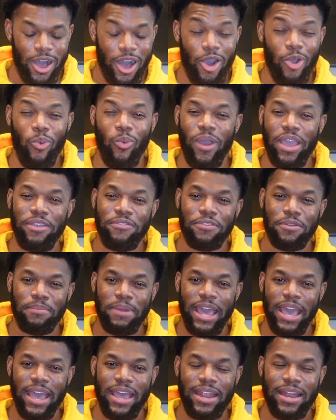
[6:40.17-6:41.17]
away from
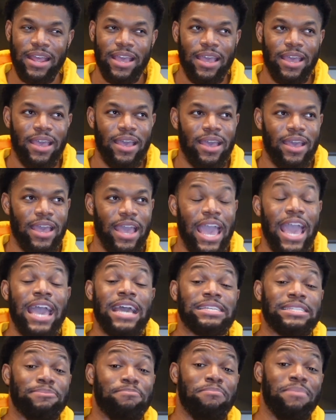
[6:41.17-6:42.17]
that
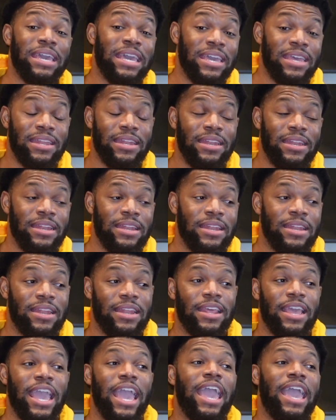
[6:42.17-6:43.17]
as men,
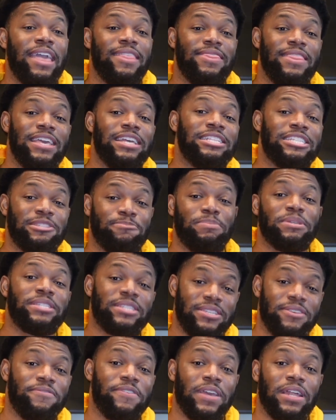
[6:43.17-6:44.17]
and then
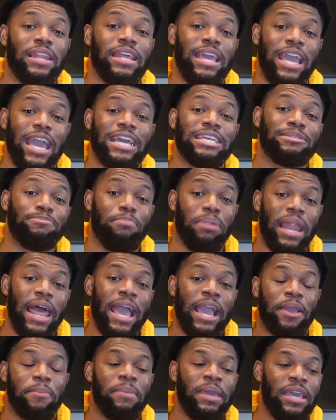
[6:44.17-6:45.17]
specifically as
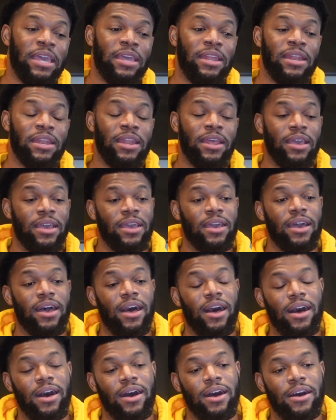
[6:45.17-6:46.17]
Black men,
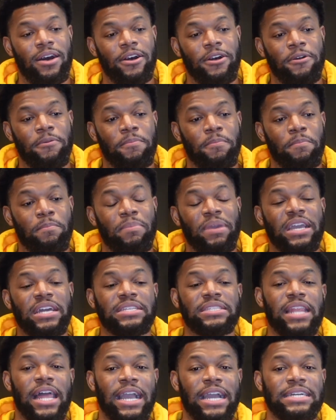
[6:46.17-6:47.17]

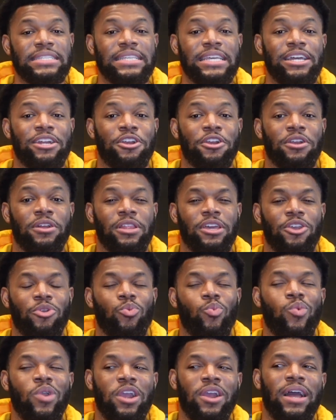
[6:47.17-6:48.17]
because like I said earlier,
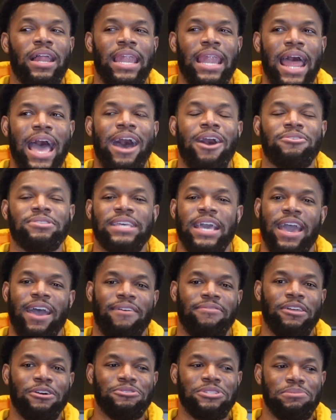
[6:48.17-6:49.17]
we're allowed to
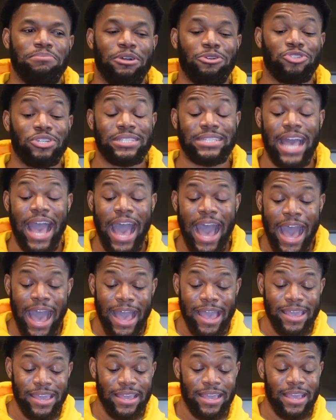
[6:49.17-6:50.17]
have those emotions.
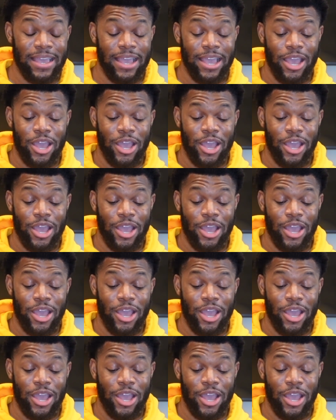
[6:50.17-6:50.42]
I